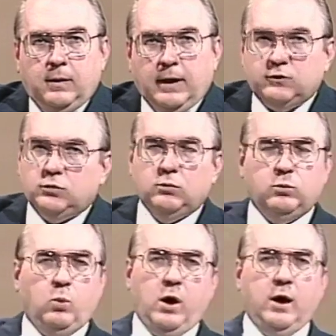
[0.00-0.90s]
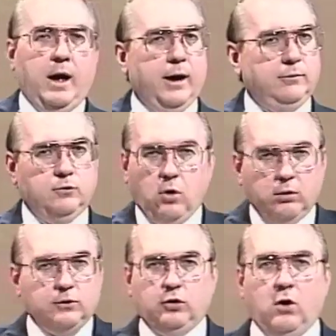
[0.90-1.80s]
that's the, why I draw
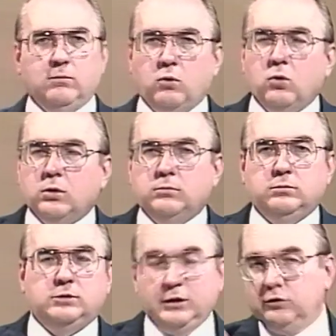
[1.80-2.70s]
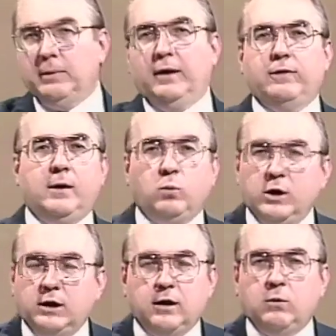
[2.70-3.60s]
on a chalkboard and teach about that
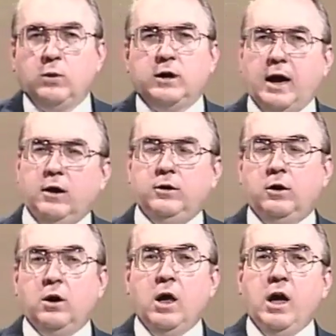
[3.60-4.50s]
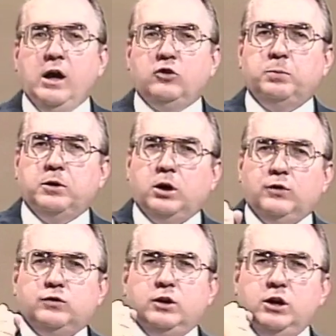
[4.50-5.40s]
week in and week out here, is
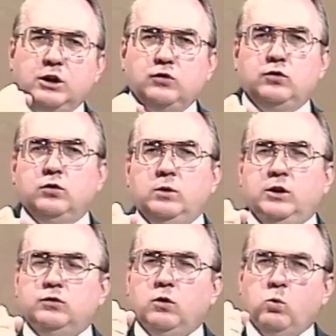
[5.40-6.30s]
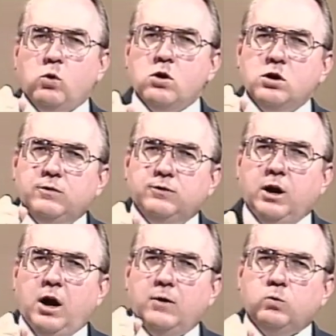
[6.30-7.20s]
because the issue is the Word of
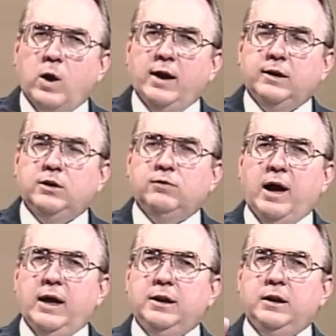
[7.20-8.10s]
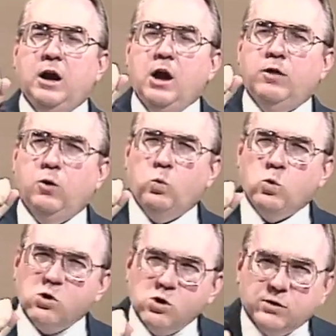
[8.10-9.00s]
God rightly divided, the
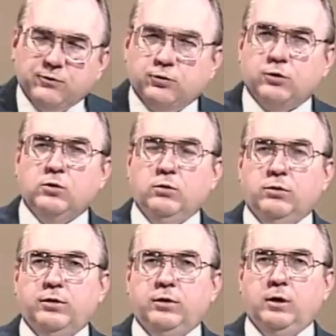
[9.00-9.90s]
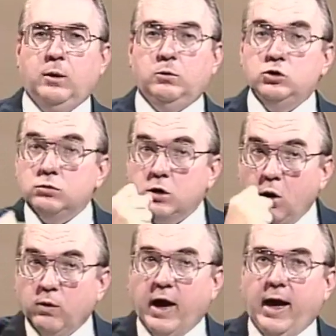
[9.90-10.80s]
Word of truth. And when you
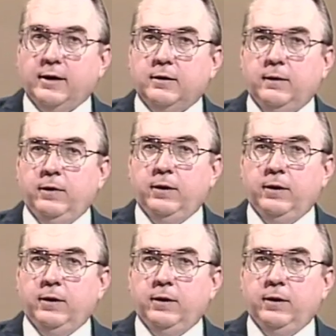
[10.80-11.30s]
know that,